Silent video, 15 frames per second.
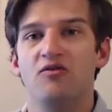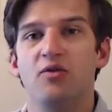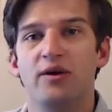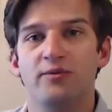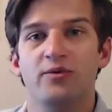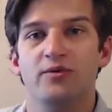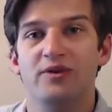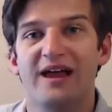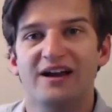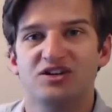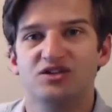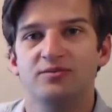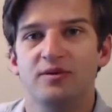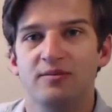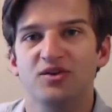what we will
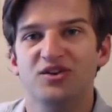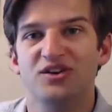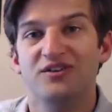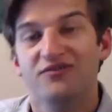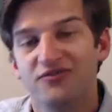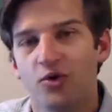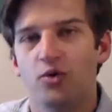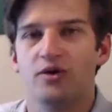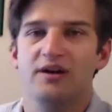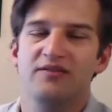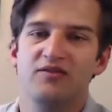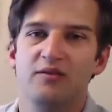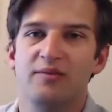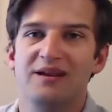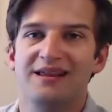actually be building for
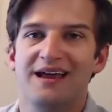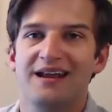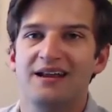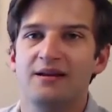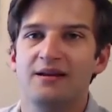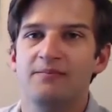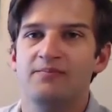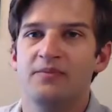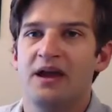MVP Landing.